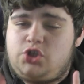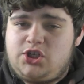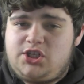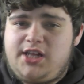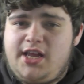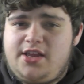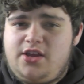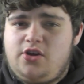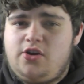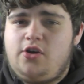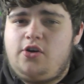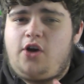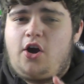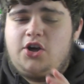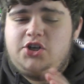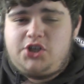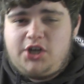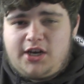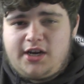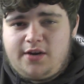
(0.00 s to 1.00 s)
Just letting you know,
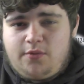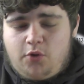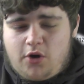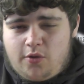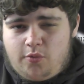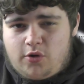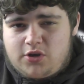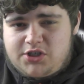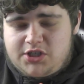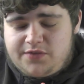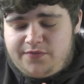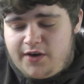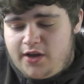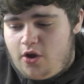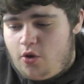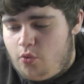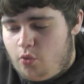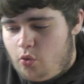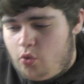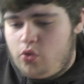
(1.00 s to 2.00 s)
guys, you're going to want to watch this
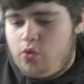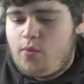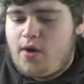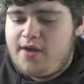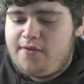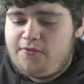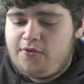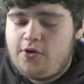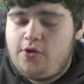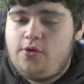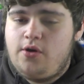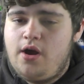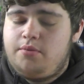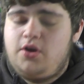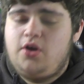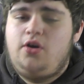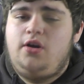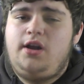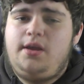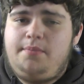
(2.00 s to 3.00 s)
video all the way through
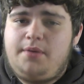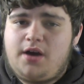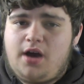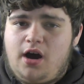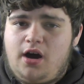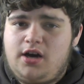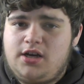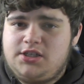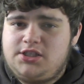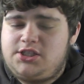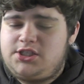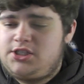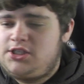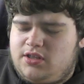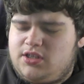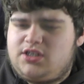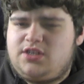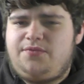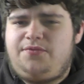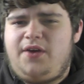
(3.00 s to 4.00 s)
purely because
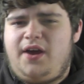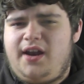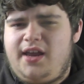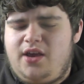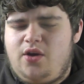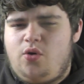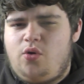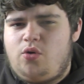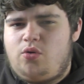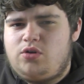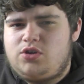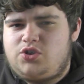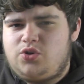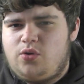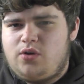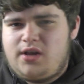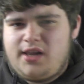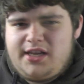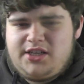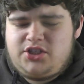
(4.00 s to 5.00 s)
it's a fairly awkward
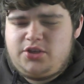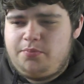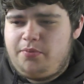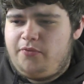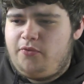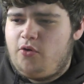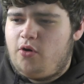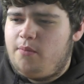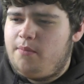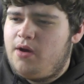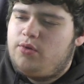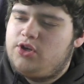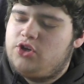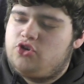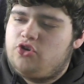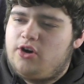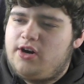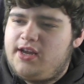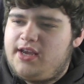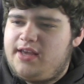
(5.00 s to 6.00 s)
sort of glitch to perform when you're
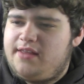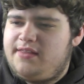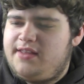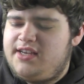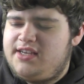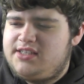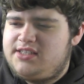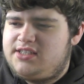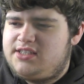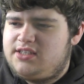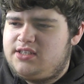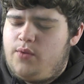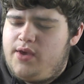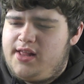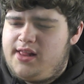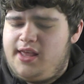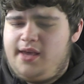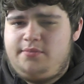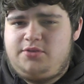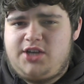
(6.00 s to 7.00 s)
trying to get these
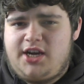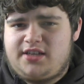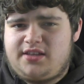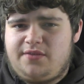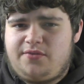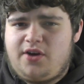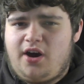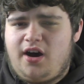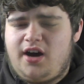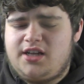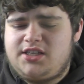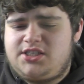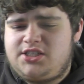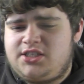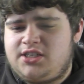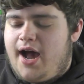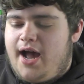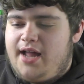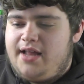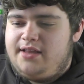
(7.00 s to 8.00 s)
weekly objective
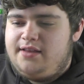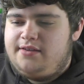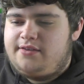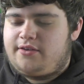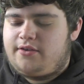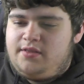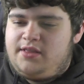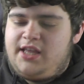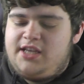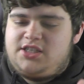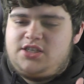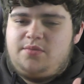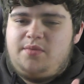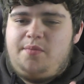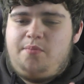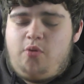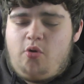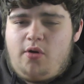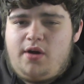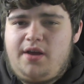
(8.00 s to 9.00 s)
cards, and there's some
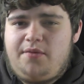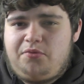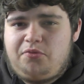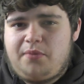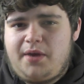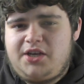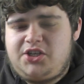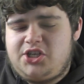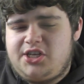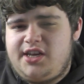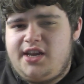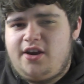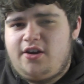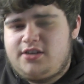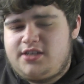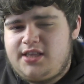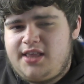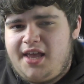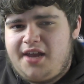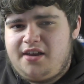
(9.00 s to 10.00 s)
important information nearer
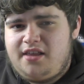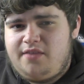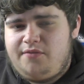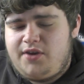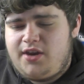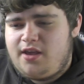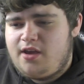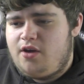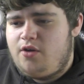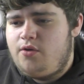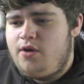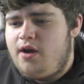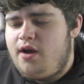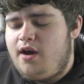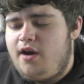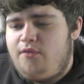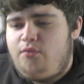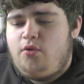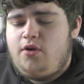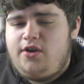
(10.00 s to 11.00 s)
to the end of the video
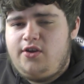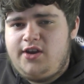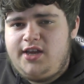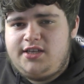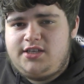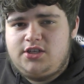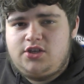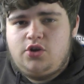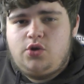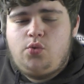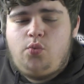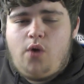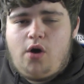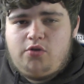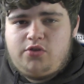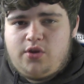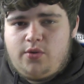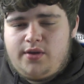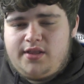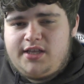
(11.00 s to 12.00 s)
of what you need to do
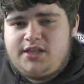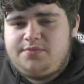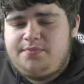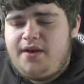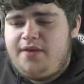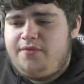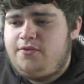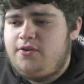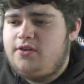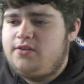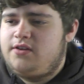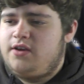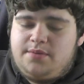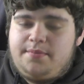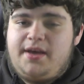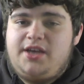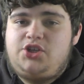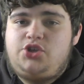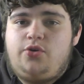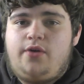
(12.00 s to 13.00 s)
while doing this method to
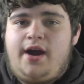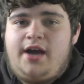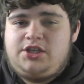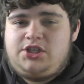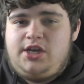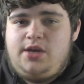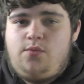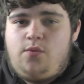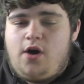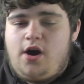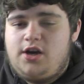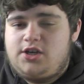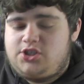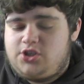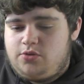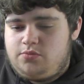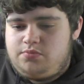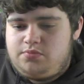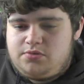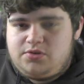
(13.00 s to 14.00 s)
make sure it actually works.
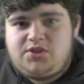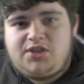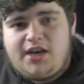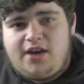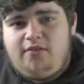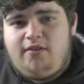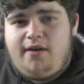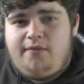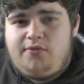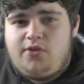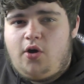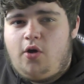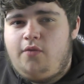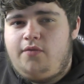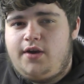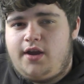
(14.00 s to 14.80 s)
So stick around for the whole